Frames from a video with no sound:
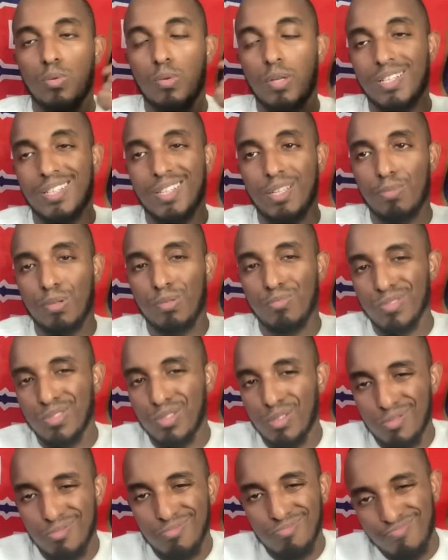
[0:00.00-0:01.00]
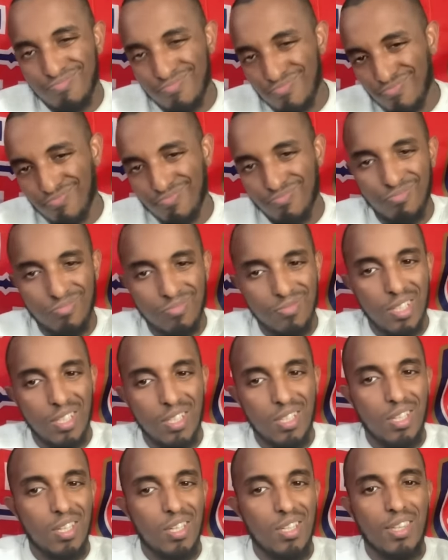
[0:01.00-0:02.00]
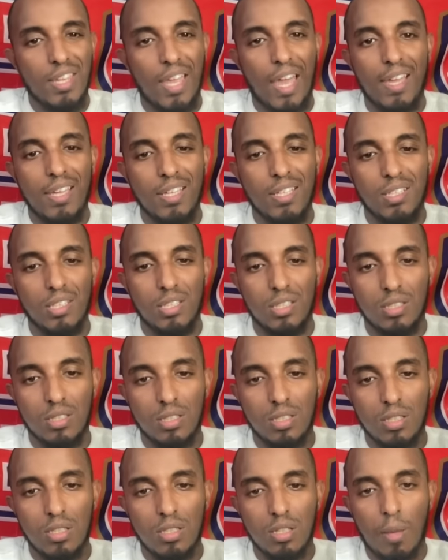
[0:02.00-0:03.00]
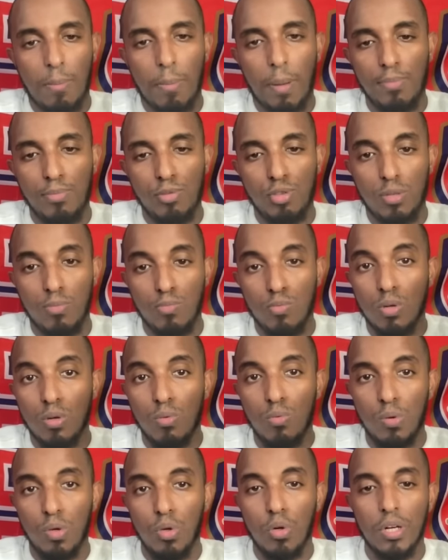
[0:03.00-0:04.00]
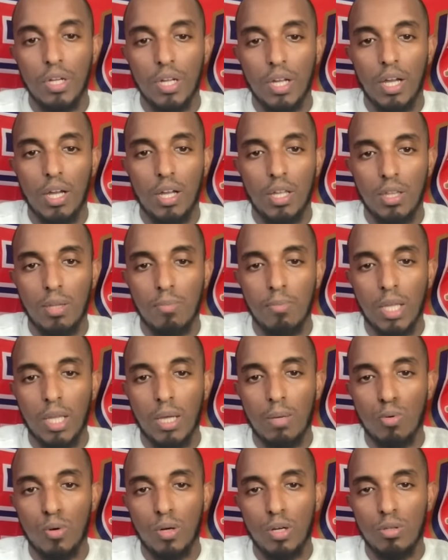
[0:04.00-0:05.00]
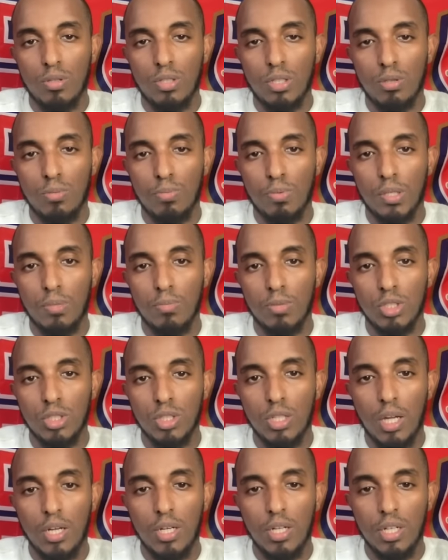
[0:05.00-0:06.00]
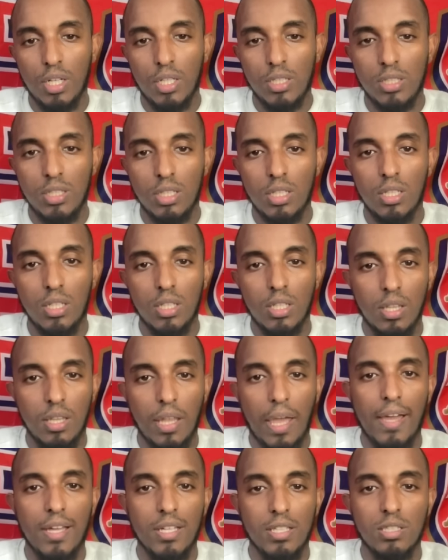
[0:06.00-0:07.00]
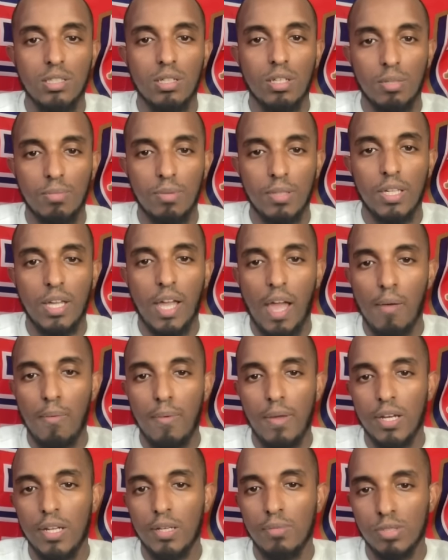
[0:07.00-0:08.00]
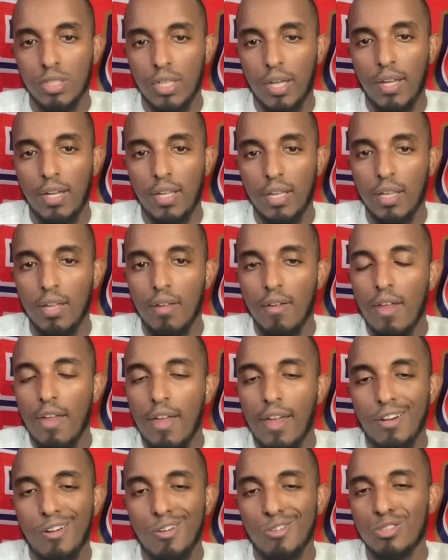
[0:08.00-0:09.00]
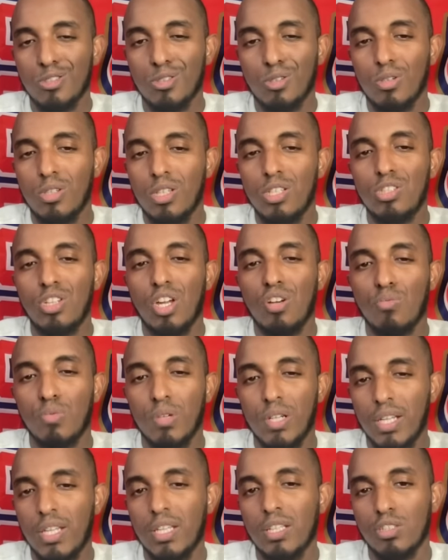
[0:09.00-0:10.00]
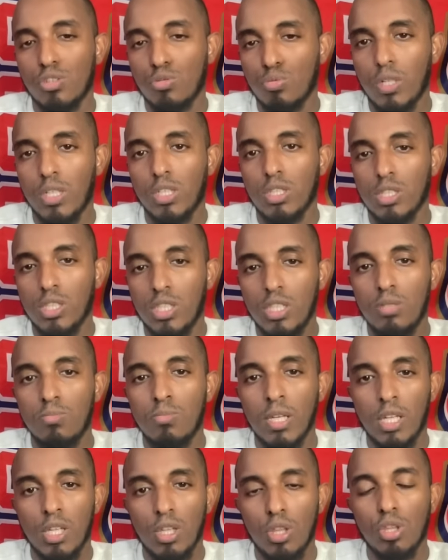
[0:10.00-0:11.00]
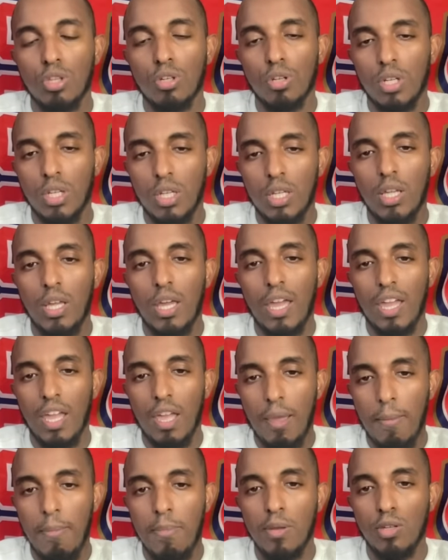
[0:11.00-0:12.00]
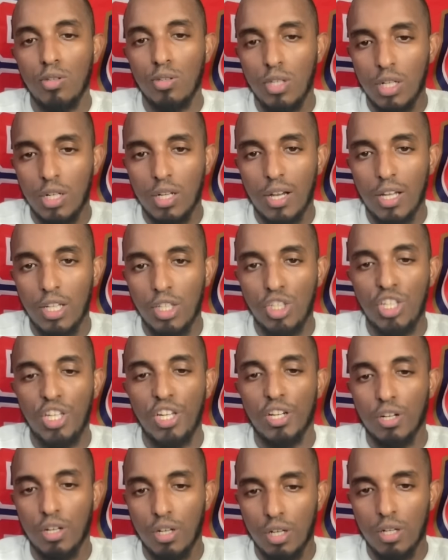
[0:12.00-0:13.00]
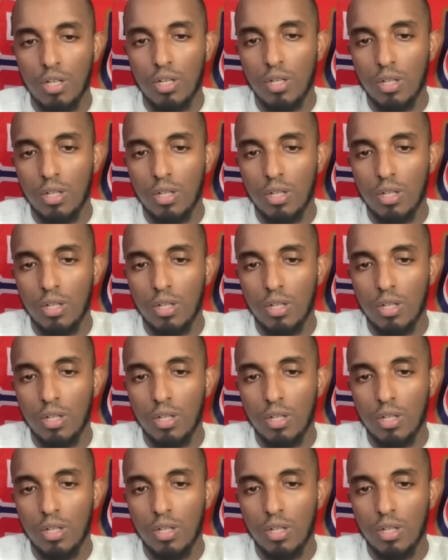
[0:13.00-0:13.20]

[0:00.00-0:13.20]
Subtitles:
to want to keep him. So that is a pipe dream. We already got the Mikel Merino deal pretty much done and dusted. That is going to be the guy we end up signing. And also, he's on a ridiculous wages. He's making 38 million a year.